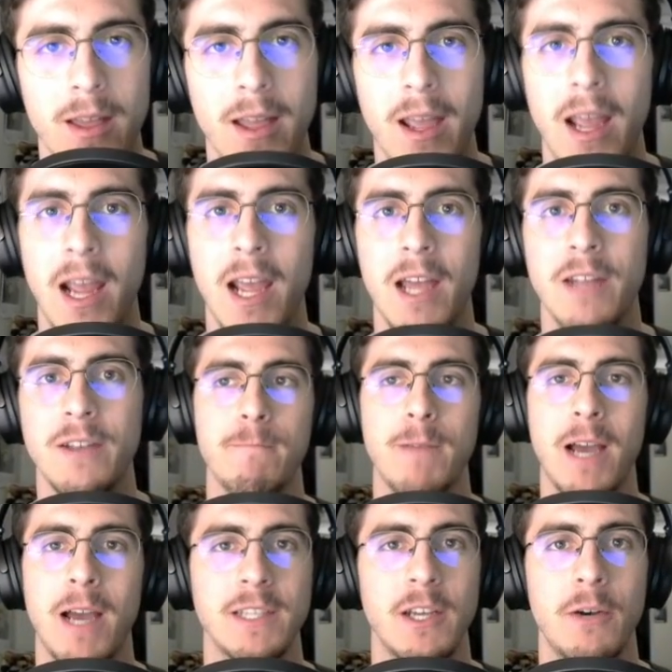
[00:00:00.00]
And
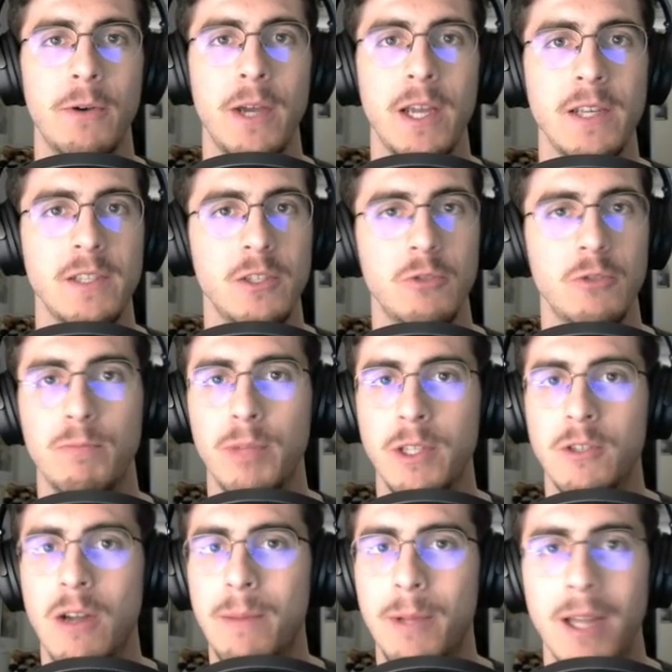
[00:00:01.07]
as always, please
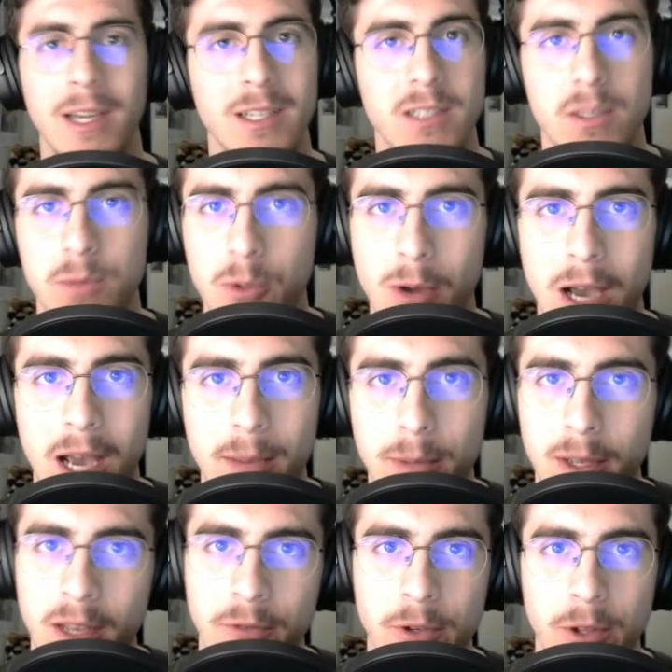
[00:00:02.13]
drop a like and subscribe
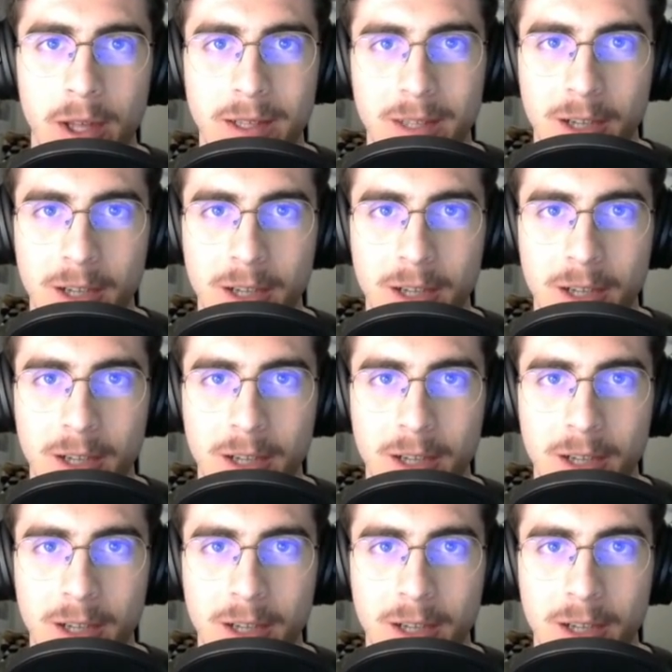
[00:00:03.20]
if you like the